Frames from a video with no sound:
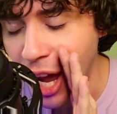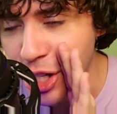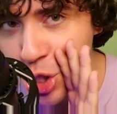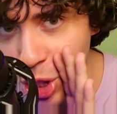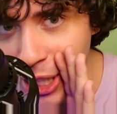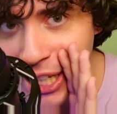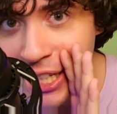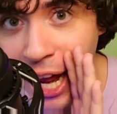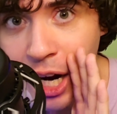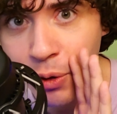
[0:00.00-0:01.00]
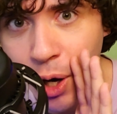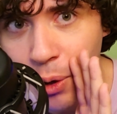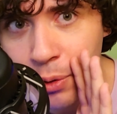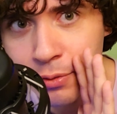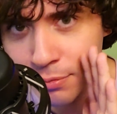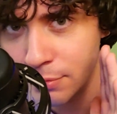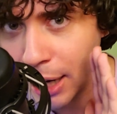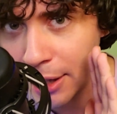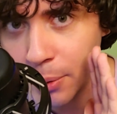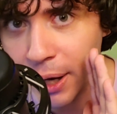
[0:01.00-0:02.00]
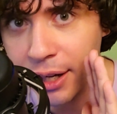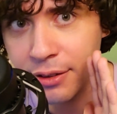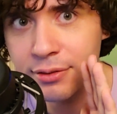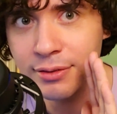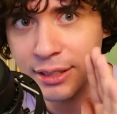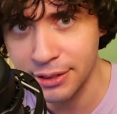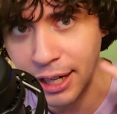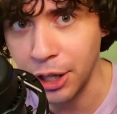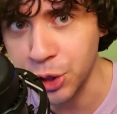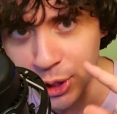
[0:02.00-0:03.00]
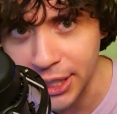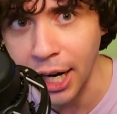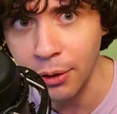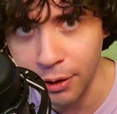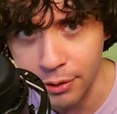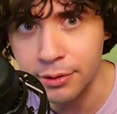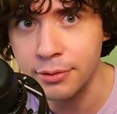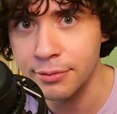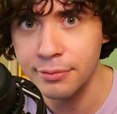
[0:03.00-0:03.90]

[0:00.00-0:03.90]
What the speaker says: actually an arrow, by the way. It's actually an arrow.